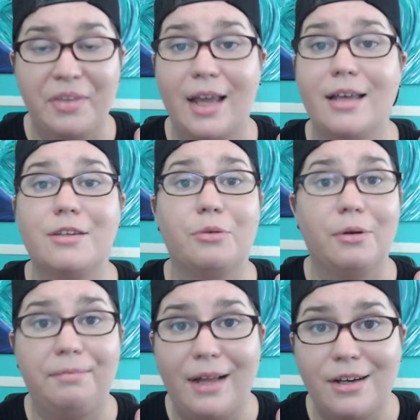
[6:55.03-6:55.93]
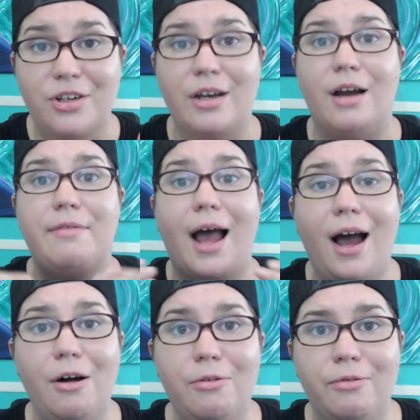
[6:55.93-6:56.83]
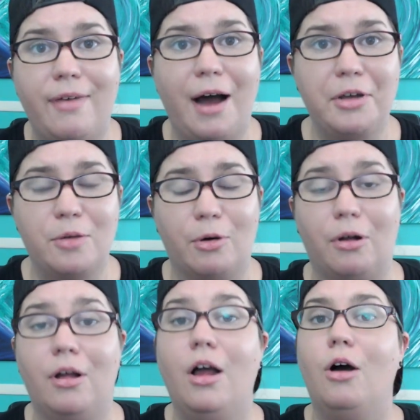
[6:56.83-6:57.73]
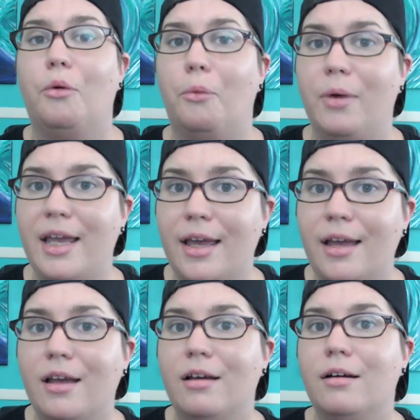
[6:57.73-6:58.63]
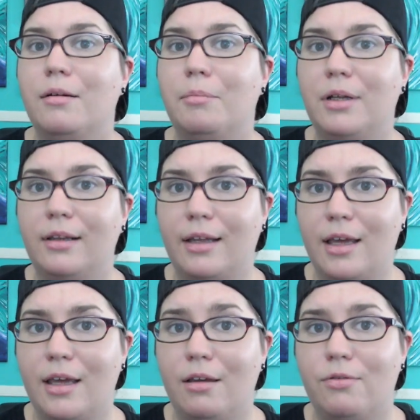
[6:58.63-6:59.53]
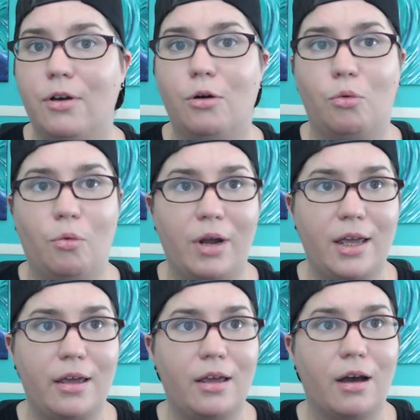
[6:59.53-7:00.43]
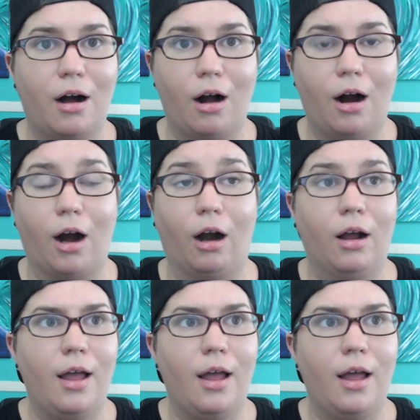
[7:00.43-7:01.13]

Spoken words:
is a reflection of how valuable we believe we are.